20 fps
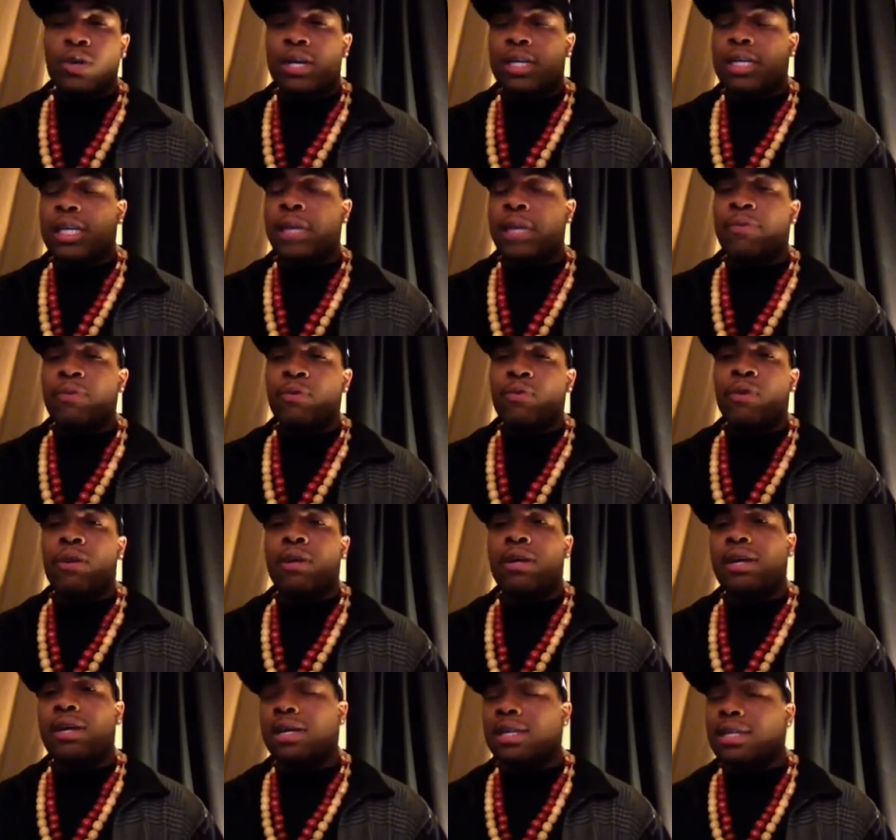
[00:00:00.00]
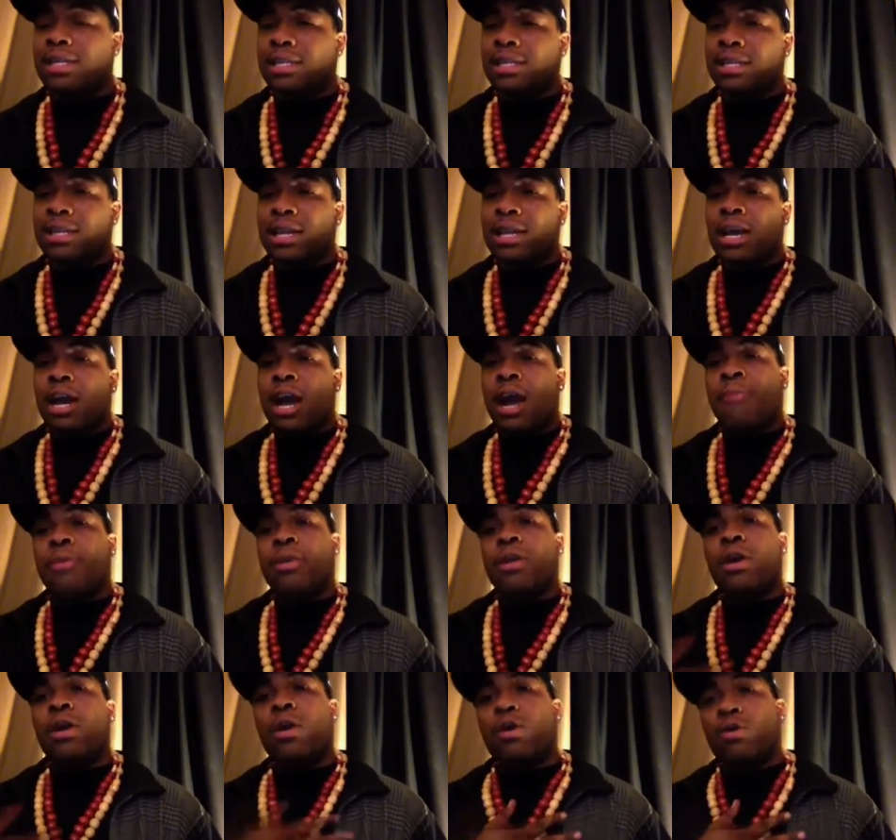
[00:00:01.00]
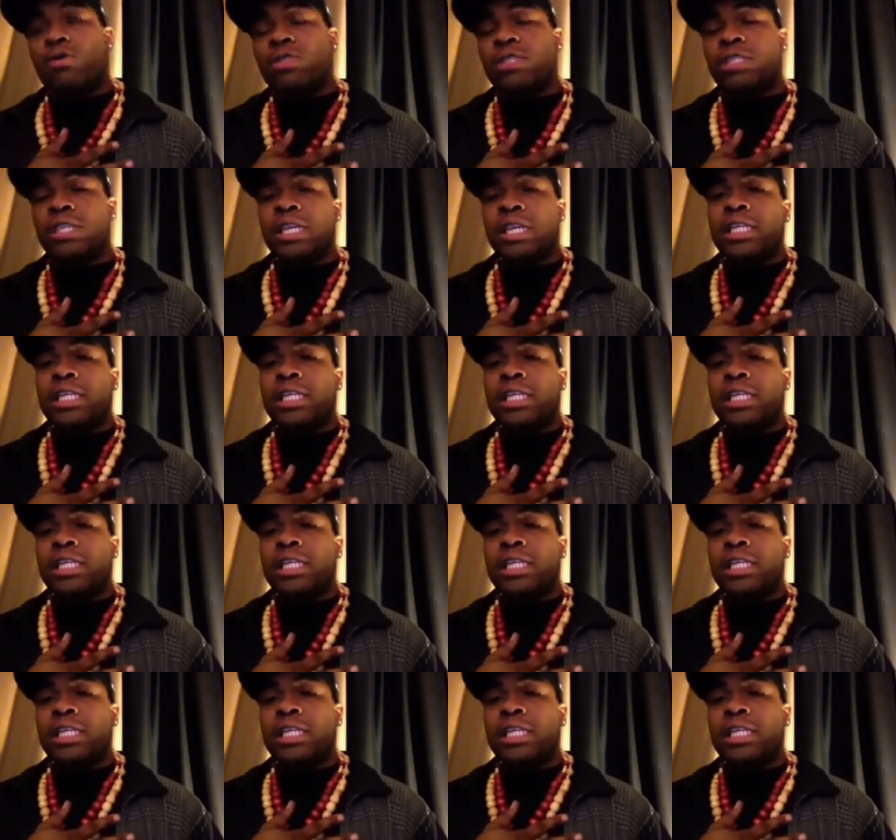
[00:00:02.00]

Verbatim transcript: of Keep It One Hundred. I'm your host,